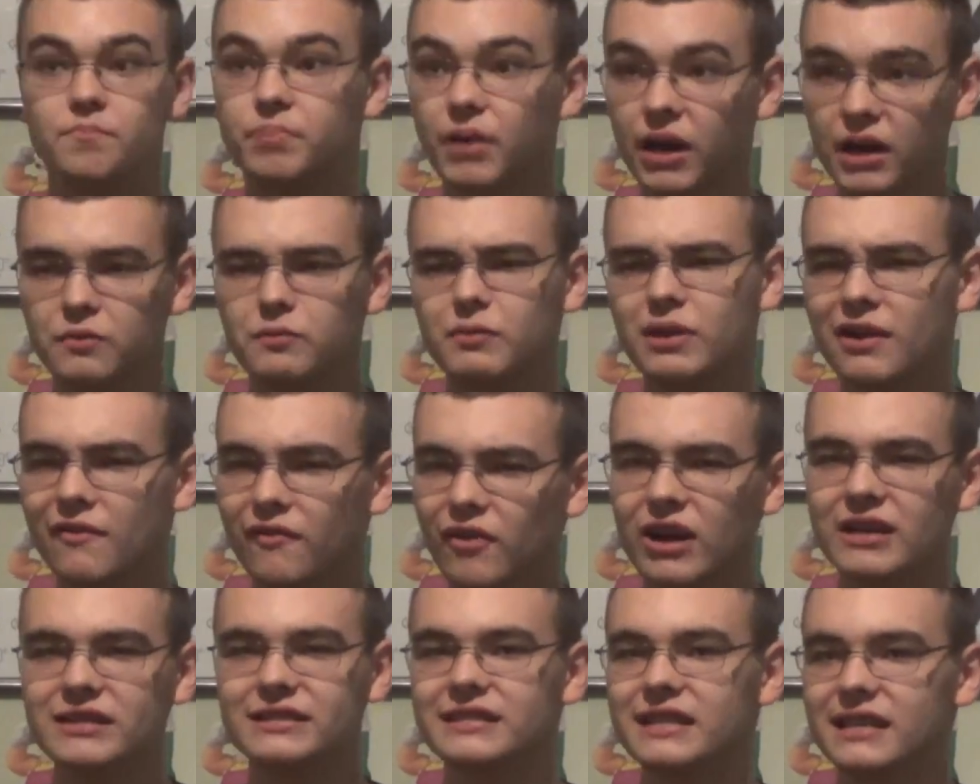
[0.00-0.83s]
But
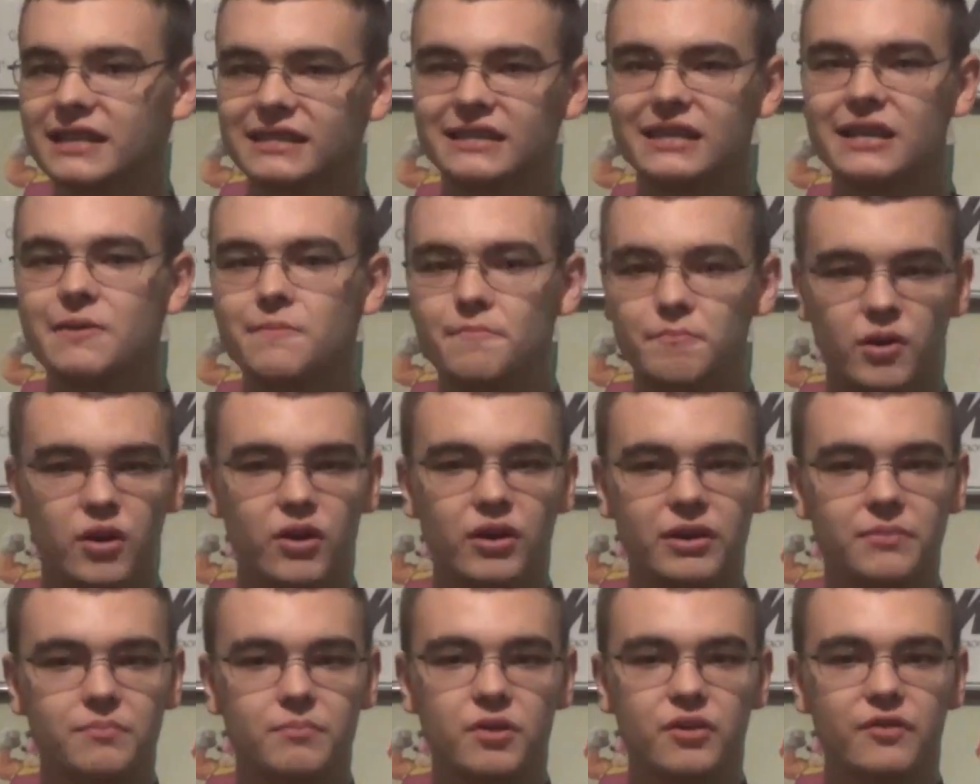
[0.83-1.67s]
whenever I see a Tim
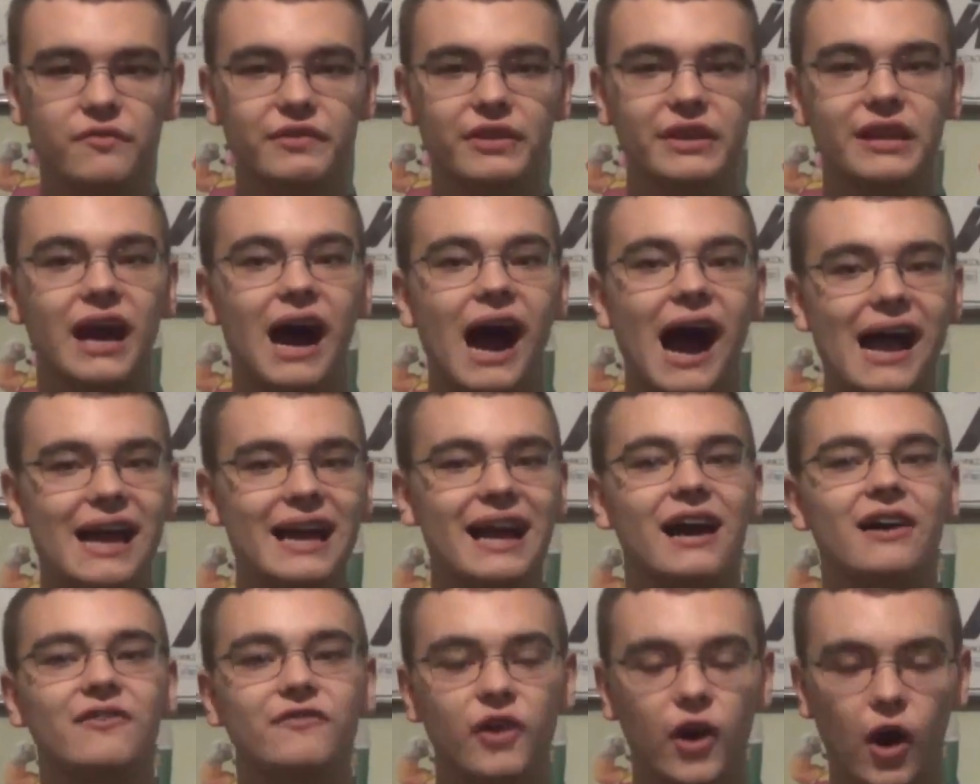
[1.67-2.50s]
Burton movie, I
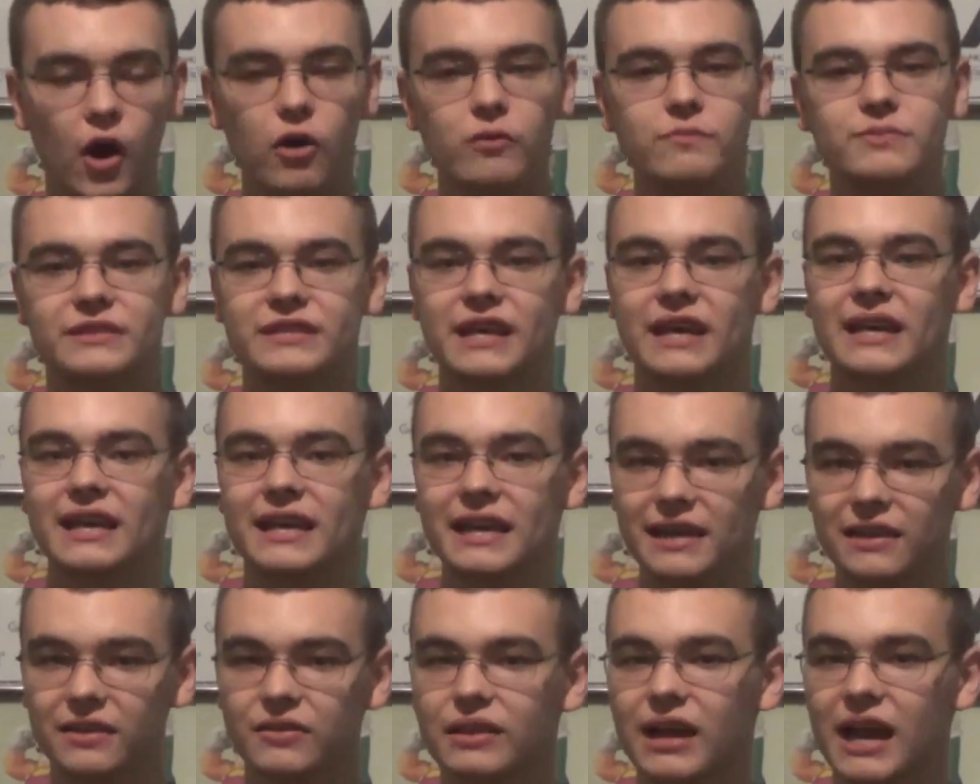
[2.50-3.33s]
have hopes that
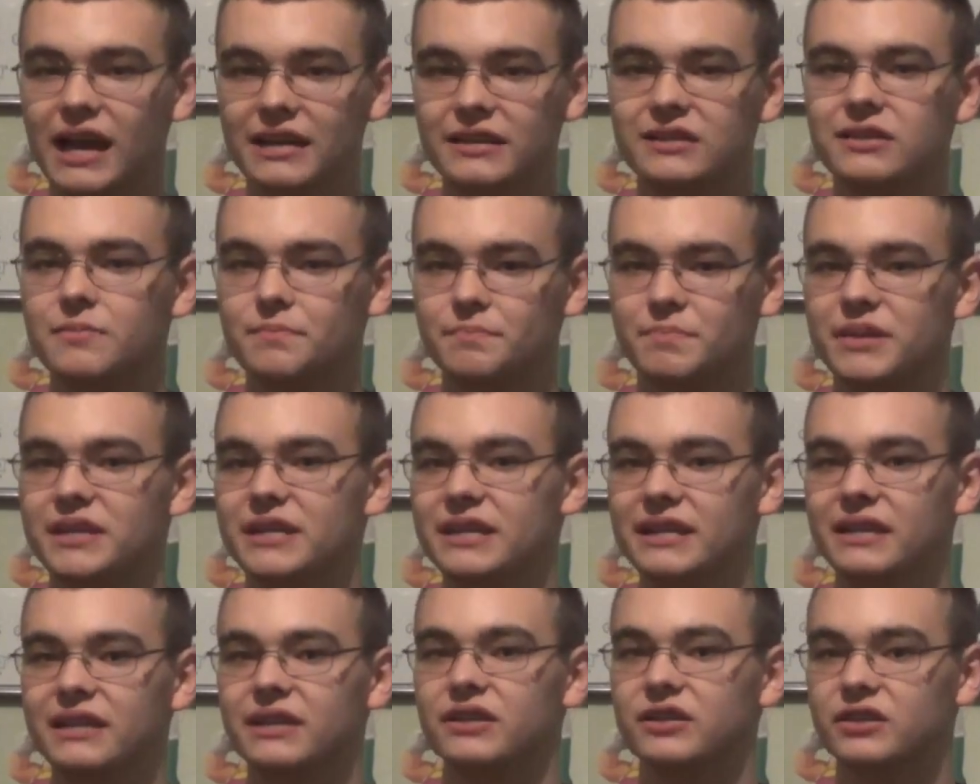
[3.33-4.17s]
it'll end up
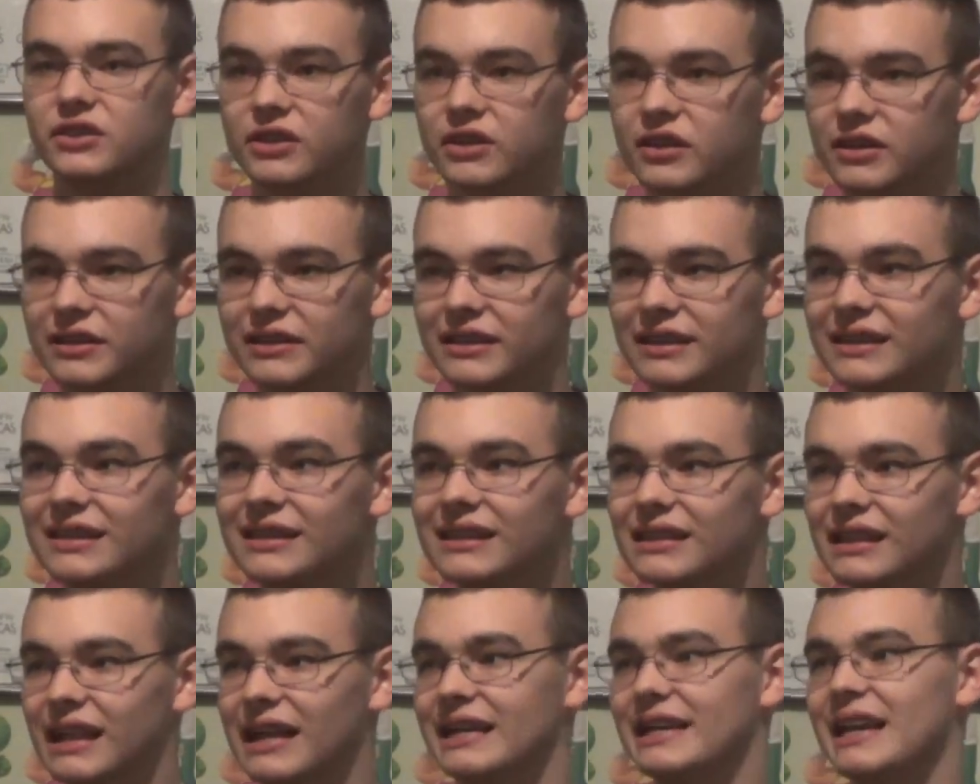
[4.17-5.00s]
being good,
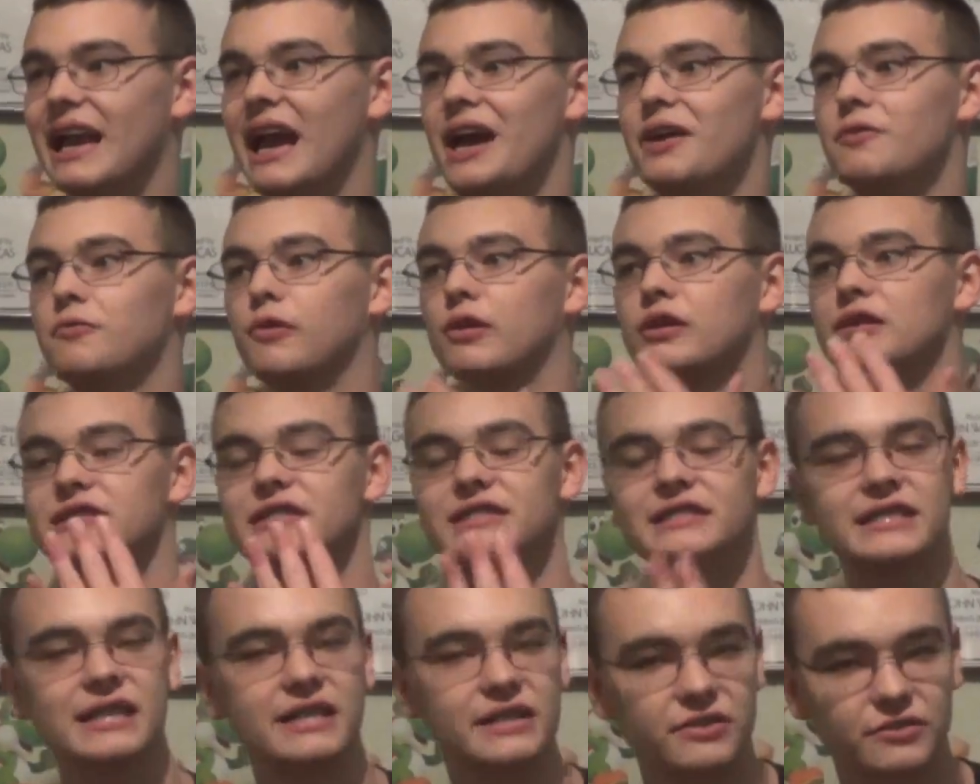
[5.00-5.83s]
like Edward
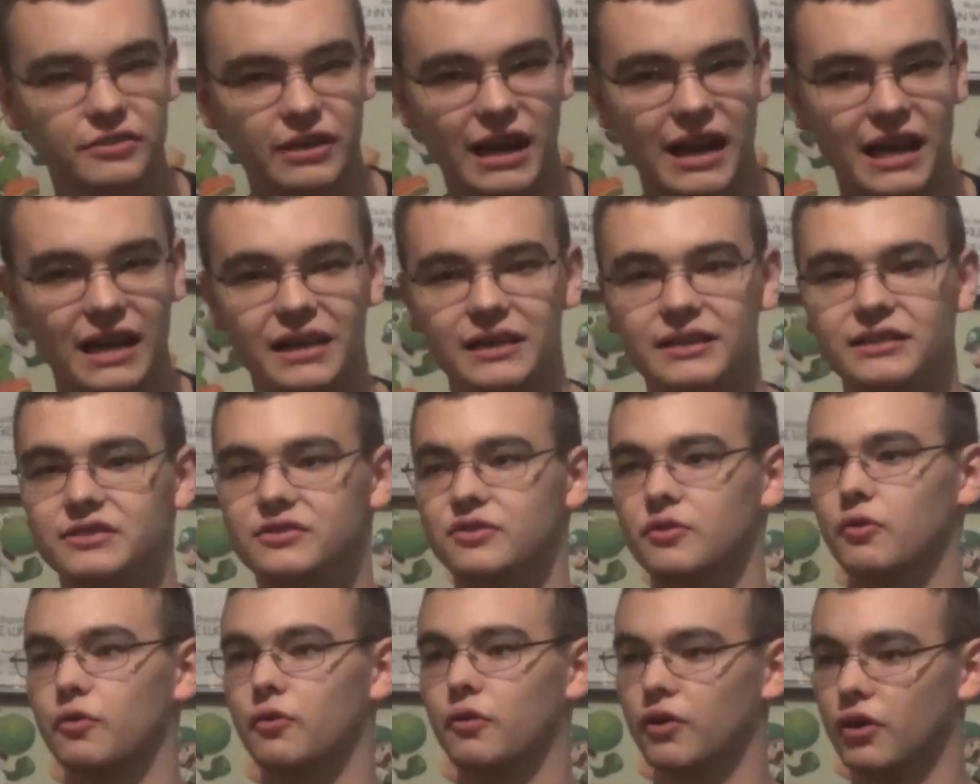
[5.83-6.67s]

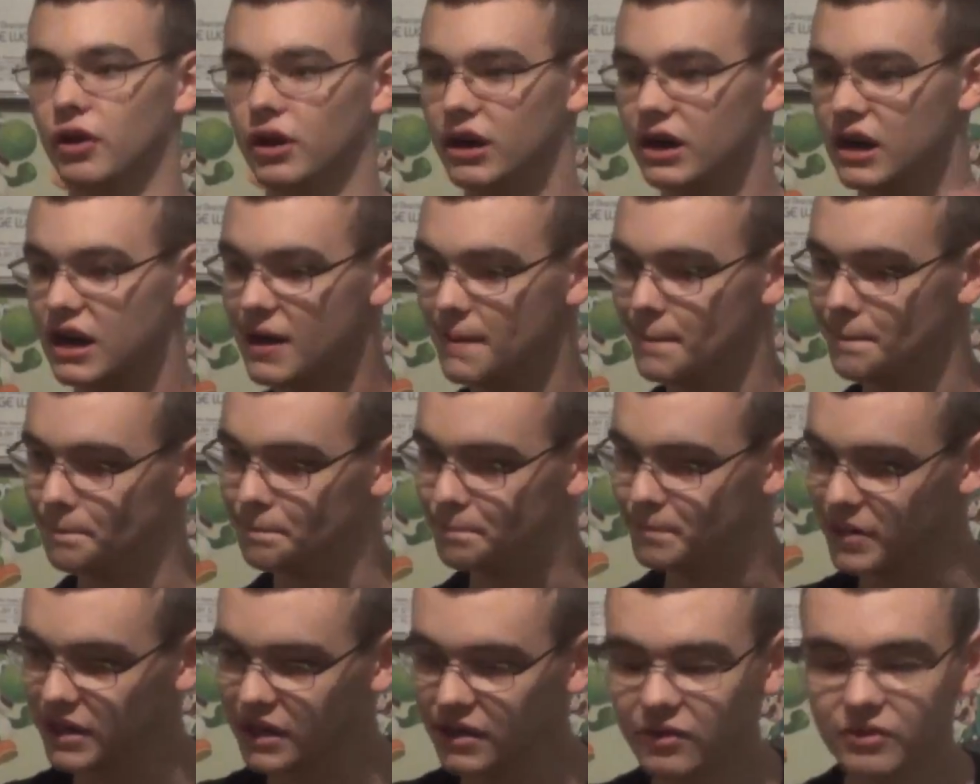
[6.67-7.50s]
Scissorhands or
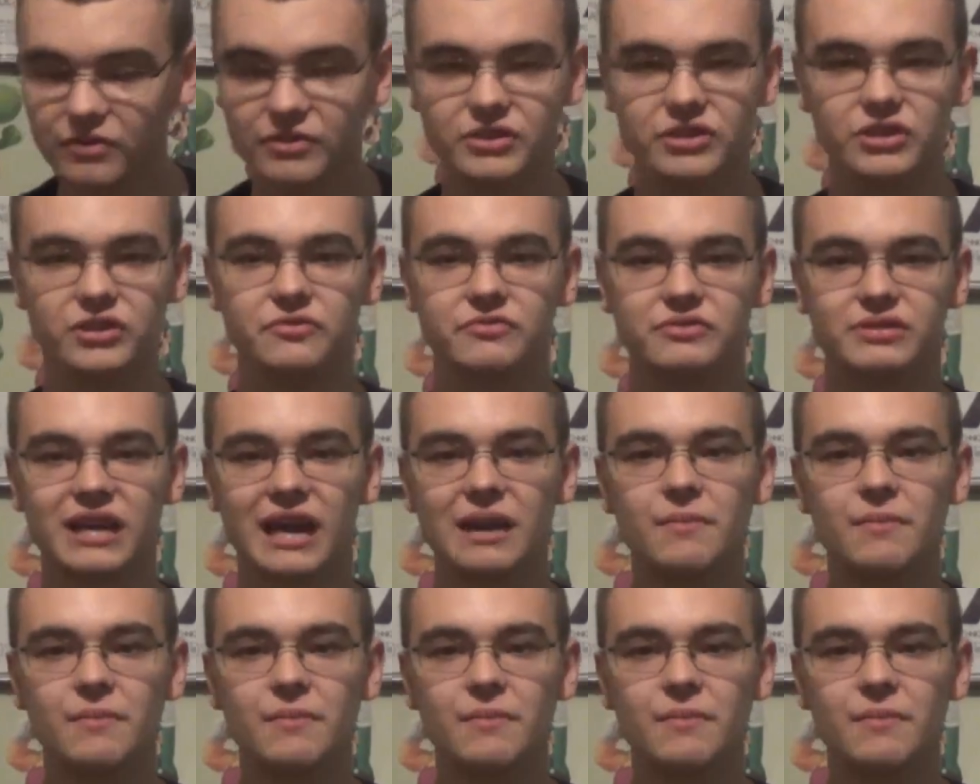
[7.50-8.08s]
Beetlejuice.